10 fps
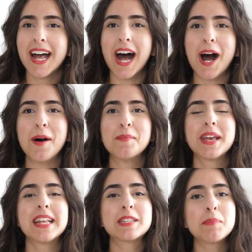
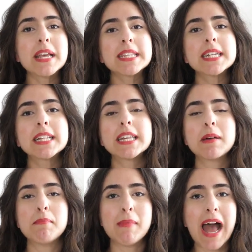It's basically the
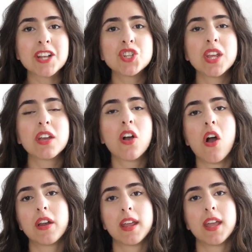matching
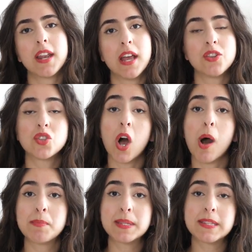cardigan and
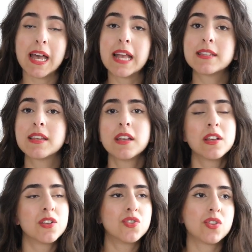top set.
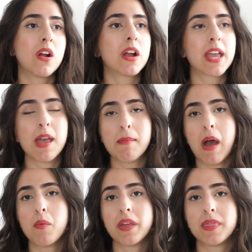Zara came
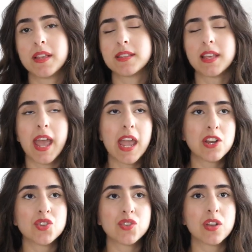out with this
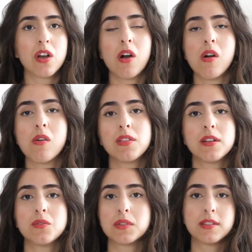ages ago.
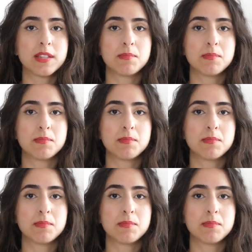There was this